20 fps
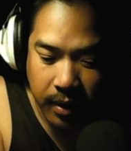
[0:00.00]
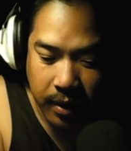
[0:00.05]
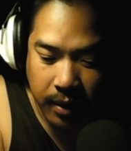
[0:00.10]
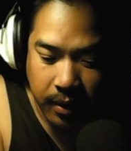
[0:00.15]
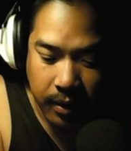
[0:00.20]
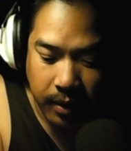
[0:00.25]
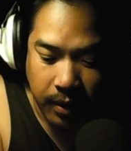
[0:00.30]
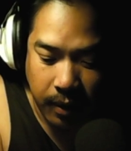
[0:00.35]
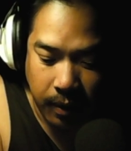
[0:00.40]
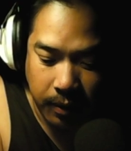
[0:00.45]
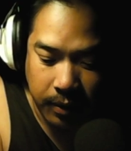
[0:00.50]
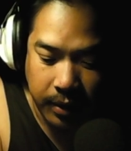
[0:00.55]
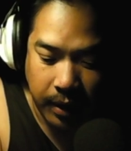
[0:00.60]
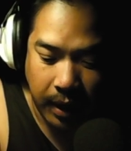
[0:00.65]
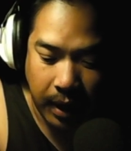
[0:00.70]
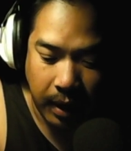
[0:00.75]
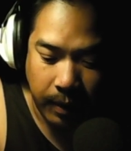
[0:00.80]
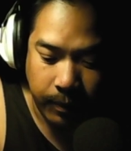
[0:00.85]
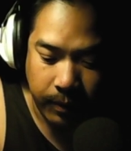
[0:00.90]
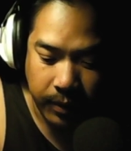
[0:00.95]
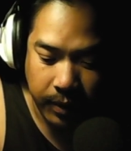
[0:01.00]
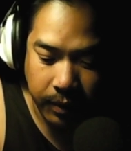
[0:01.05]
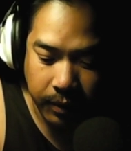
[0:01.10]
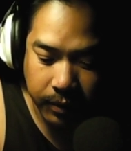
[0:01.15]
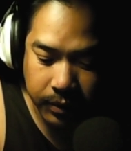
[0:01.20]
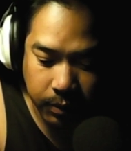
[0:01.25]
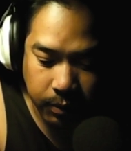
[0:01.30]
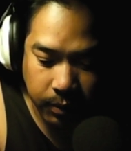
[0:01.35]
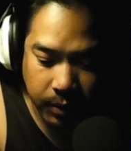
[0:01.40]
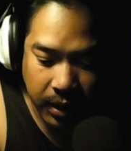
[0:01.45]
the whole time. There was
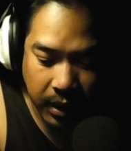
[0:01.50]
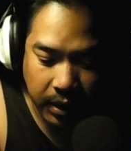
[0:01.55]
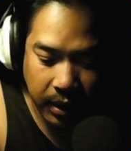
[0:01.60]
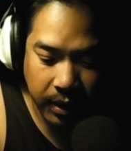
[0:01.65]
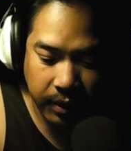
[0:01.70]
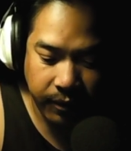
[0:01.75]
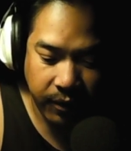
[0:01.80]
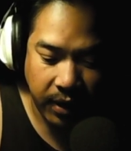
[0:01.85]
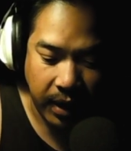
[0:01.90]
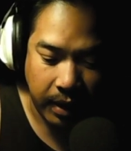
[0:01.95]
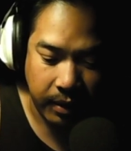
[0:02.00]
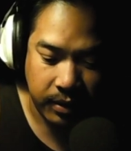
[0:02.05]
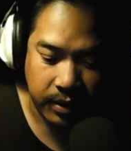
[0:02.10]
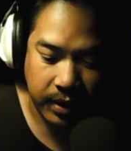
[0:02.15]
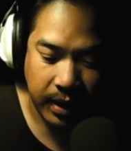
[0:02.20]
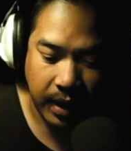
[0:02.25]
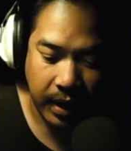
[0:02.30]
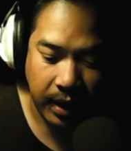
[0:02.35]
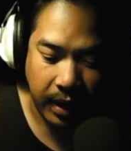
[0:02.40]
nothing very outstanding.